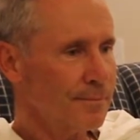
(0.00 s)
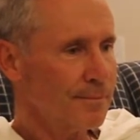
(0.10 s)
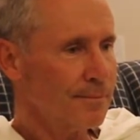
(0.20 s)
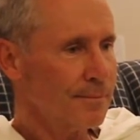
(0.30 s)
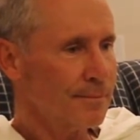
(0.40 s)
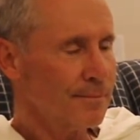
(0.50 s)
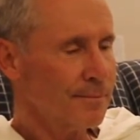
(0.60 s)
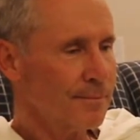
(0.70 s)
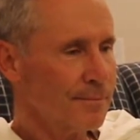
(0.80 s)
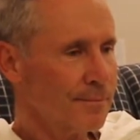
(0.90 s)

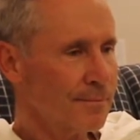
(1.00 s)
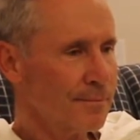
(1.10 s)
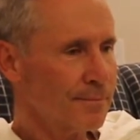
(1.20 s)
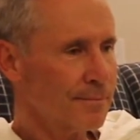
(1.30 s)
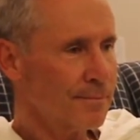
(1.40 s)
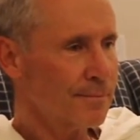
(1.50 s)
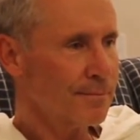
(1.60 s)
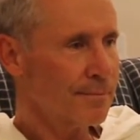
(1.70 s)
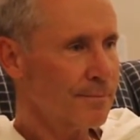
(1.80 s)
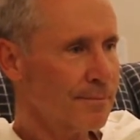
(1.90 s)

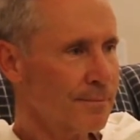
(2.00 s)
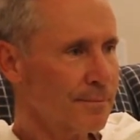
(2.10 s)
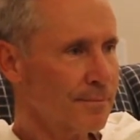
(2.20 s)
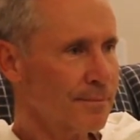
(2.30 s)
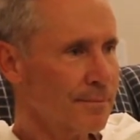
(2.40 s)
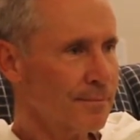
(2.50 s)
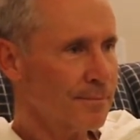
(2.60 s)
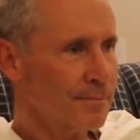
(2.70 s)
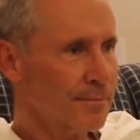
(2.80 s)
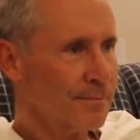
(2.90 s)

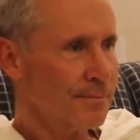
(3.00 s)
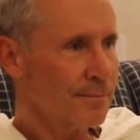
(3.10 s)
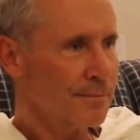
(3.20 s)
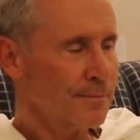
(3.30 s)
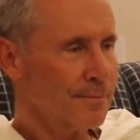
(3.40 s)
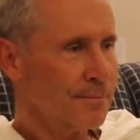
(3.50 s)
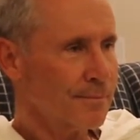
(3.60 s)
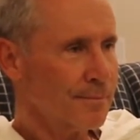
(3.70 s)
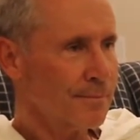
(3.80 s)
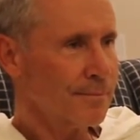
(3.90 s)

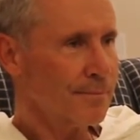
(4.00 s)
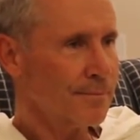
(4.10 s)
(not speaking)